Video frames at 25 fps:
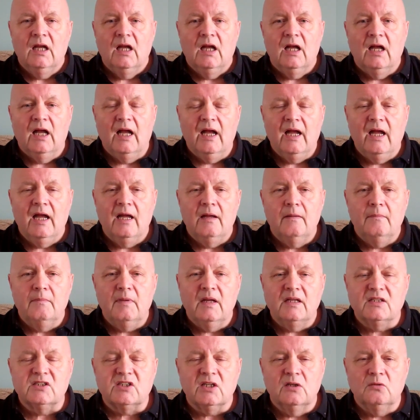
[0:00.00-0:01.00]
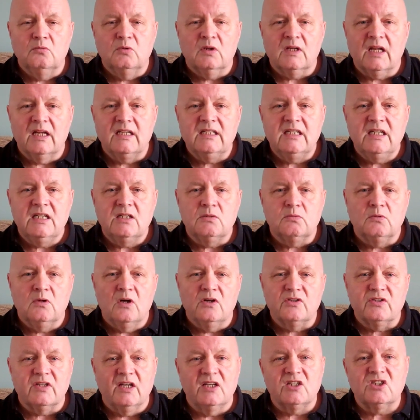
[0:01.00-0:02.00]
And so what I did
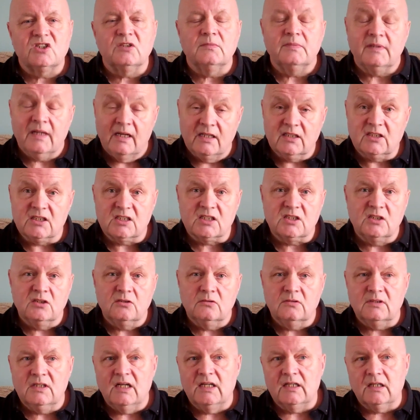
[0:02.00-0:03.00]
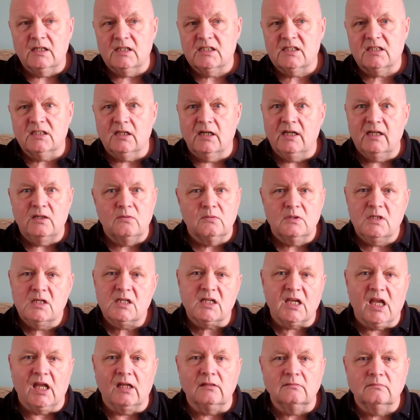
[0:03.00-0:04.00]
was I stopped going to school and I started
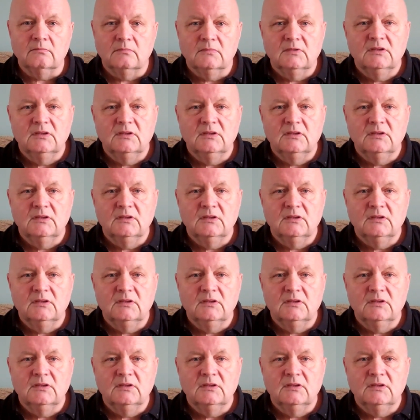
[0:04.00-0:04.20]
working.